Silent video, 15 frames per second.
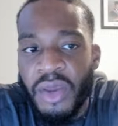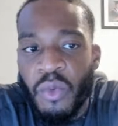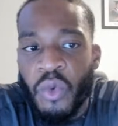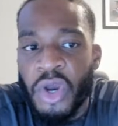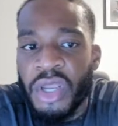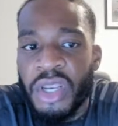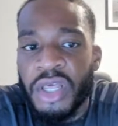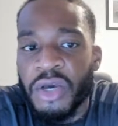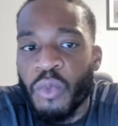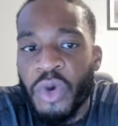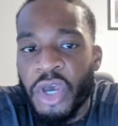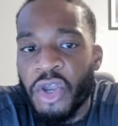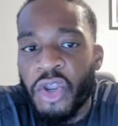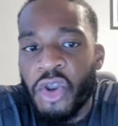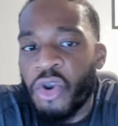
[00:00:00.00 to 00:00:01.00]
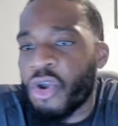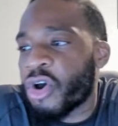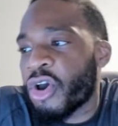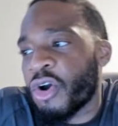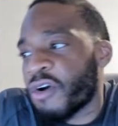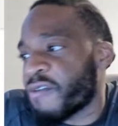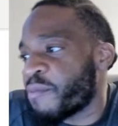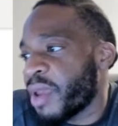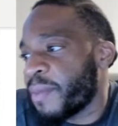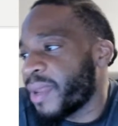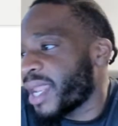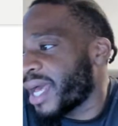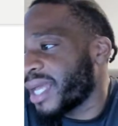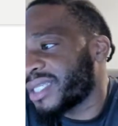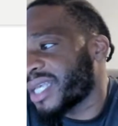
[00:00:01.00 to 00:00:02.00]
we're gonna lock it off
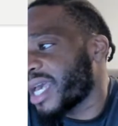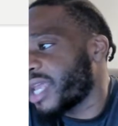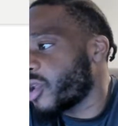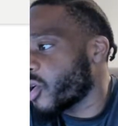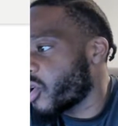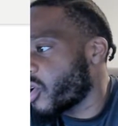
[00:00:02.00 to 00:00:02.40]
maybe like 10